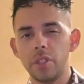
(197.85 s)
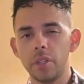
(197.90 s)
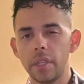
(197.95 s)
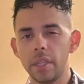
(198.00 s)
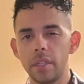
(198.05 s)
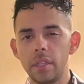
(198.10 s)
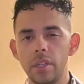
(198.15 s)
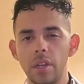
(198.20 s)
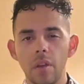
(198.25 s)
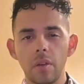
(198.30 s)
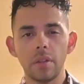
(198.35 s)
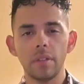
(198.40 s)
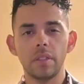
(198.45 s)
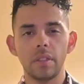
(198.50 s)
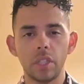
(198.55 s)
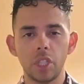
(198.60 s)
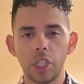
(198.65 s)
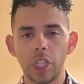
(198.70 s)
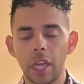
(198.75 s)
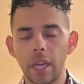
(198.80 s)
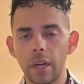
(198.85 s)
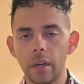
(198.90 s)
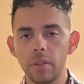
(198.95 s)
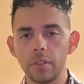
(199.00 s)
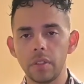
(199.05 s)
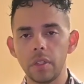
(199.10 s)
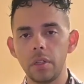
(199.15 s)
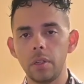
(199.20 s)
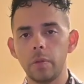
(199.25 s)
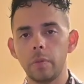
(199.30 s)
you can notice the
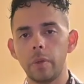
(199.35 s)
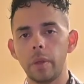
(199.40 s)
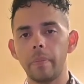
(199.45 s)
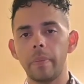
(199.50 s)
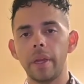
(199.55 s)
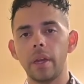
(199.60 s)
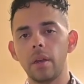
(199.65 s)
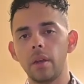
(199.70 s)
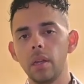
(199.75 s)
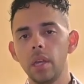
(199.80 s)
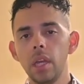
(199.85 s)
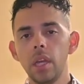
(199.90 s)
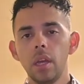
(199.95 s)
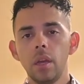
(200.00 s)
shadows a little bit better,